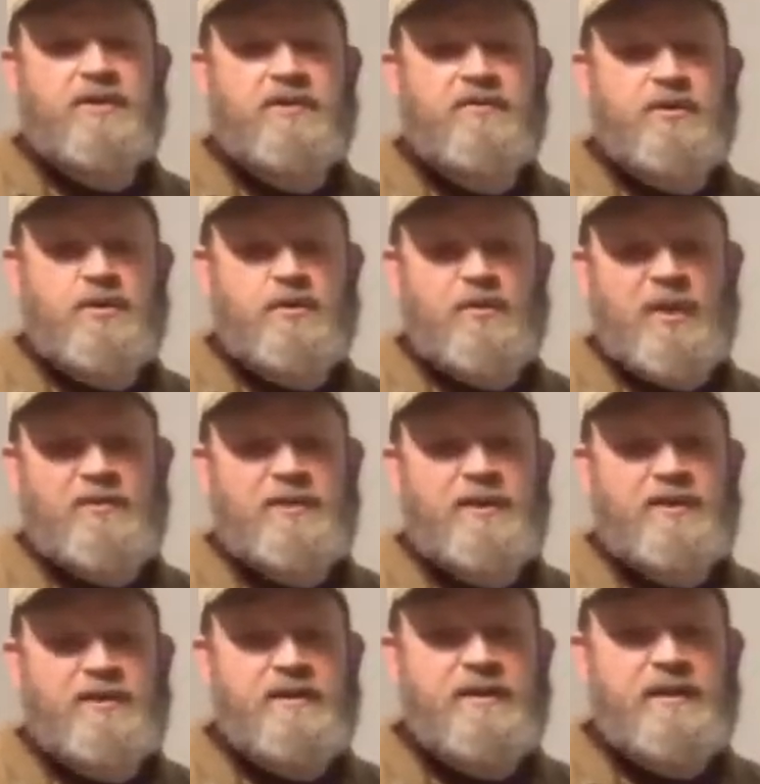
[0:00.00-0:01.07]
of your
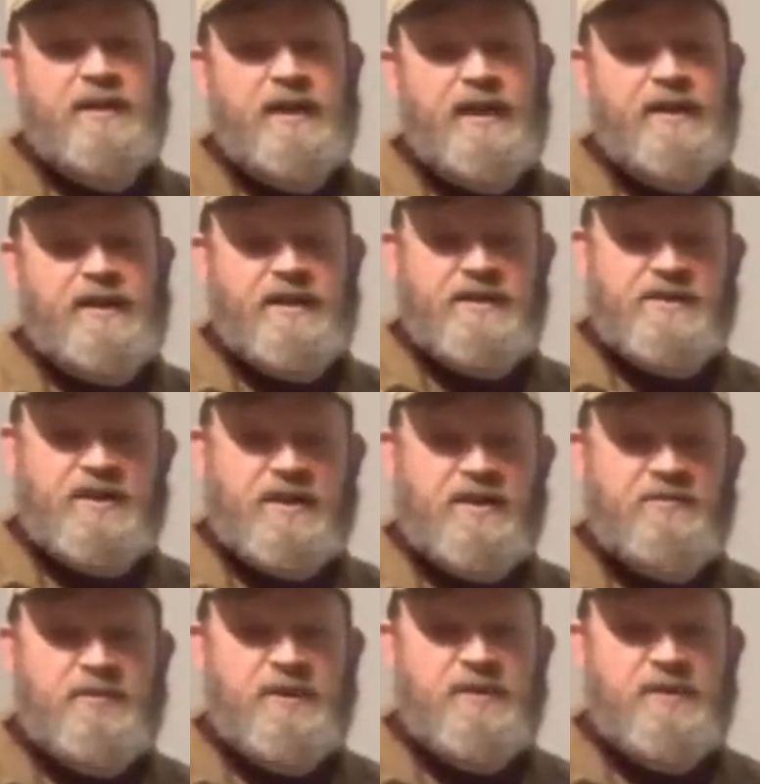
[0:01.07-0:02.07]
weapon at any time.